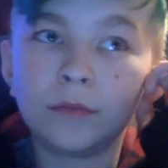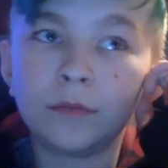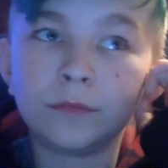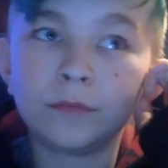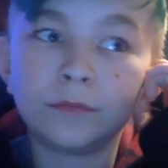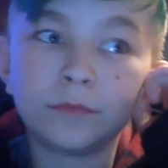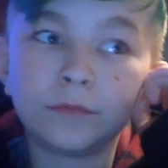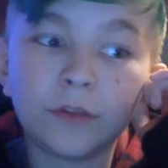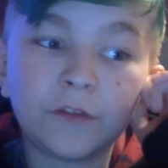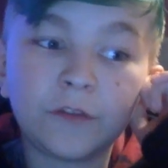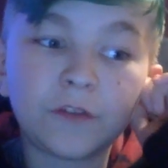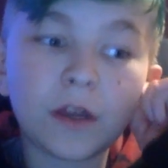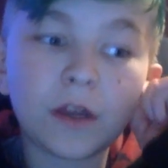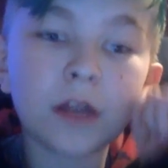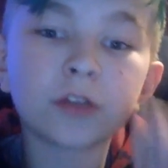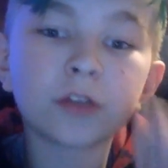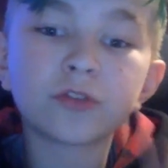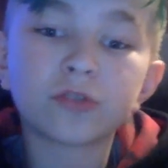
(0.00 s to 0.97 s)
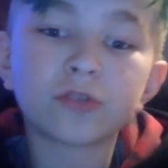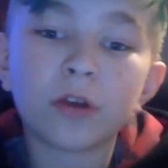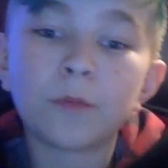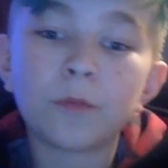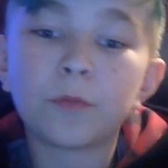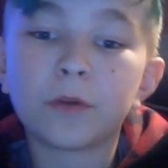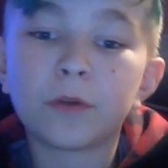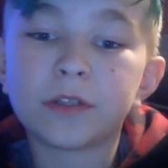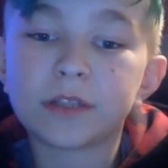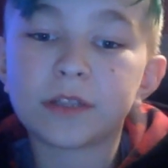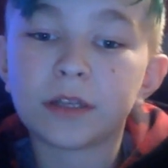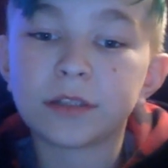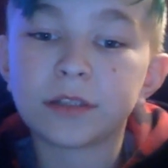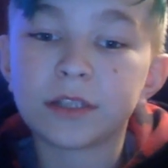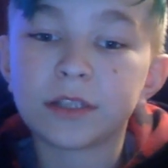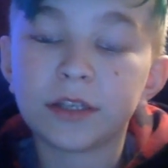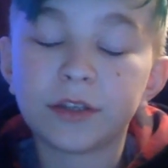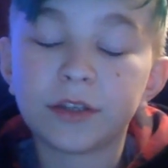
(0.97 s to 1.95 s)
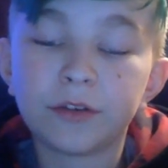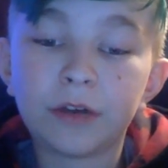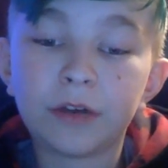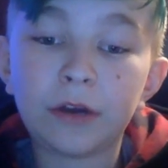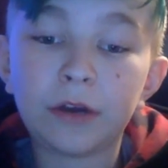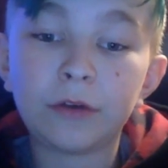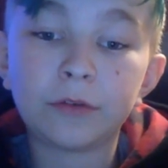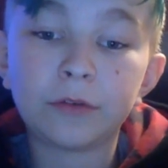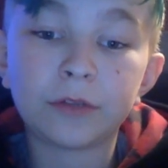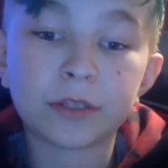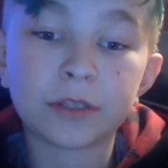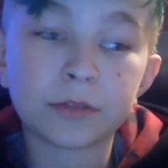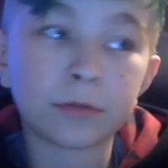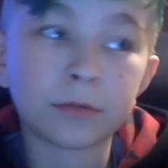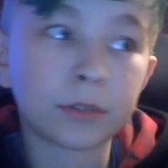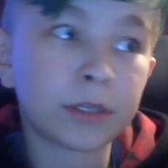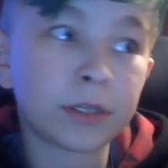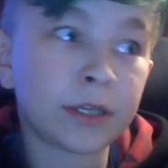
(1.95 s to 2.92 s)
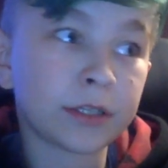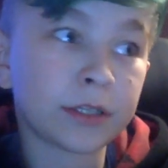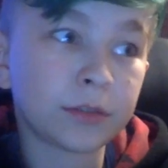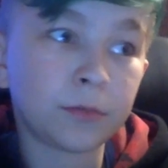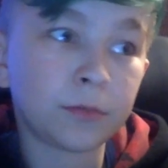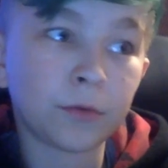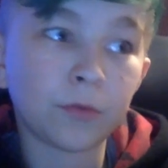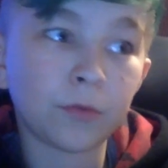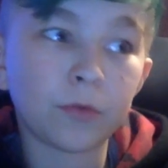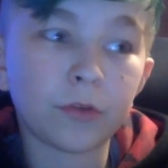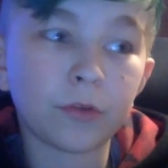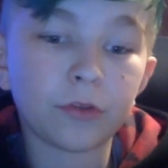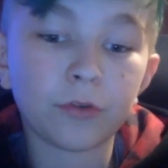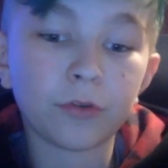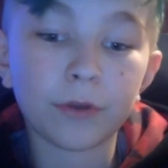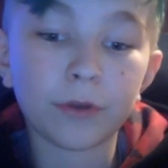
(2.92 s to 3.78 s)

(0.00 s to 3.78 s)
if Donald Trump wins, I'll tell you how this will connect to World War III.